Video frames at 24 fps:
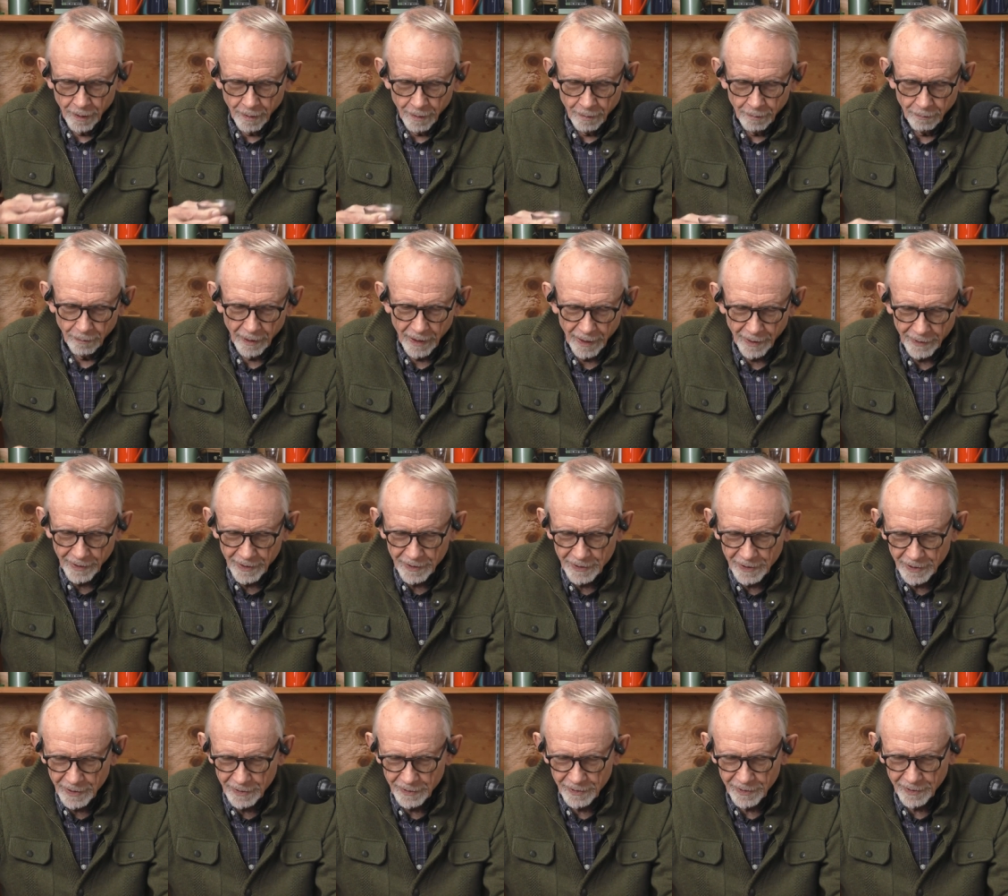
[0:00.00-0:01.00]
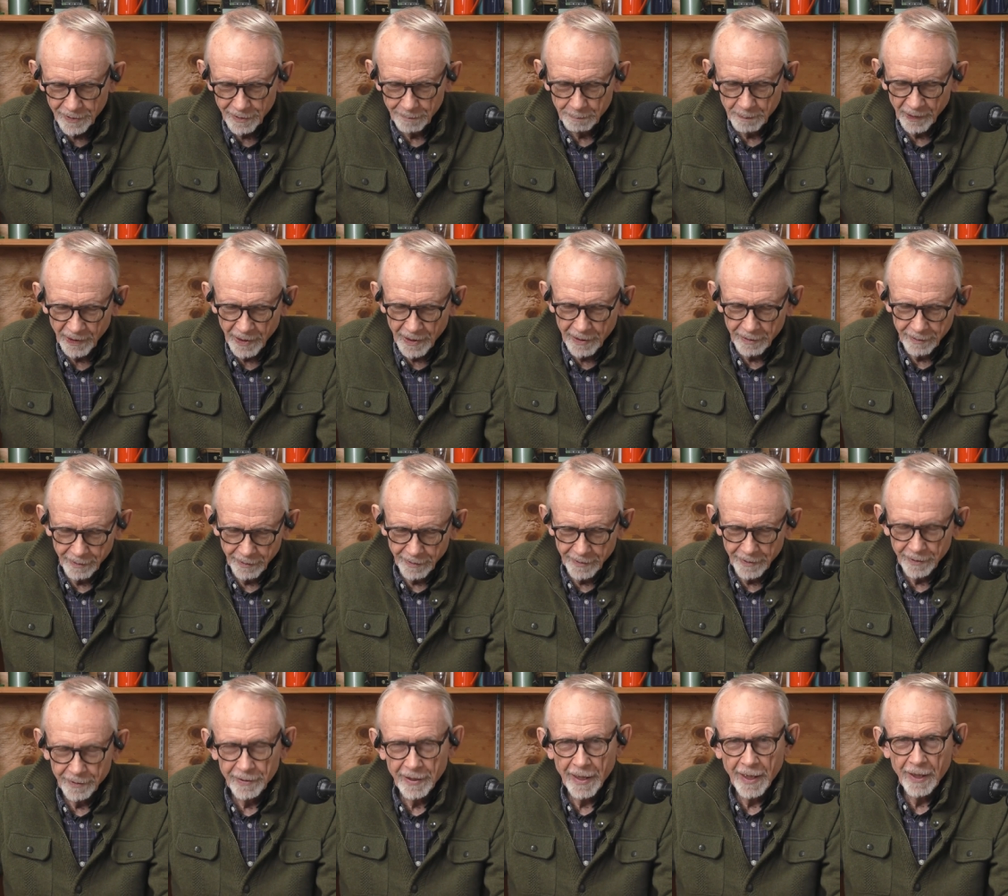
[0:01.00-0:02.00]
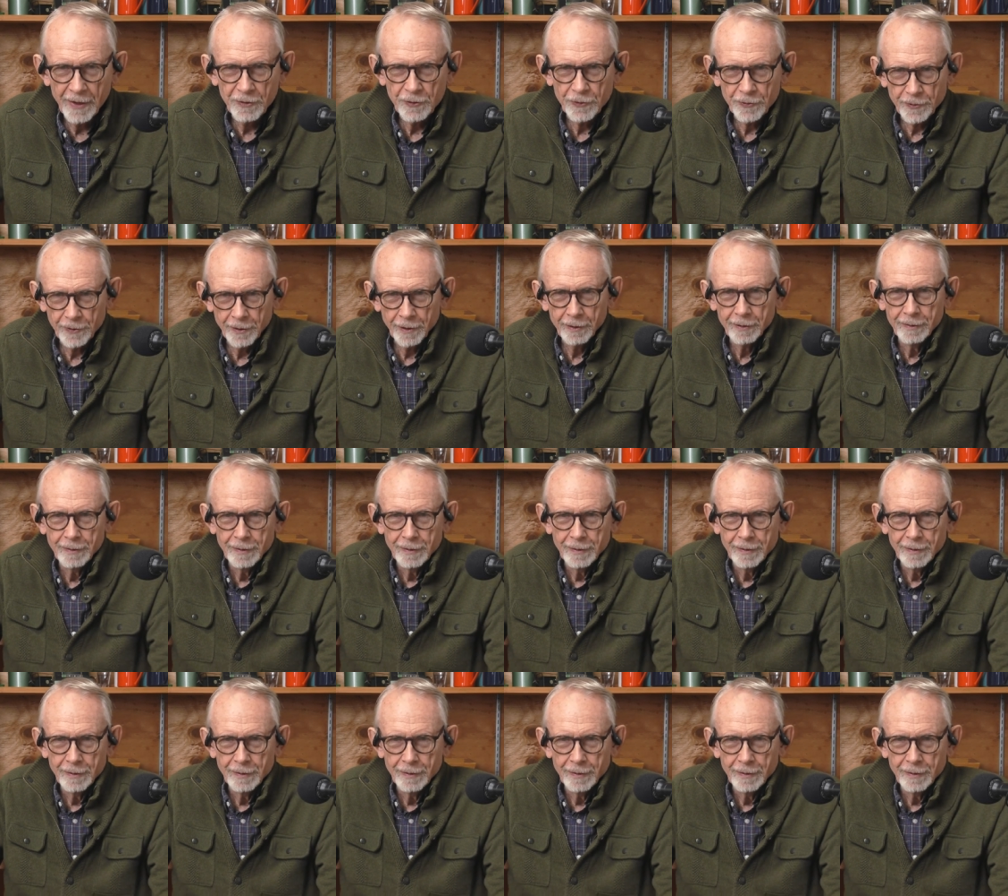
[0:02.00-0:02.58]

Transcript: Well, this is uh, plainly a natural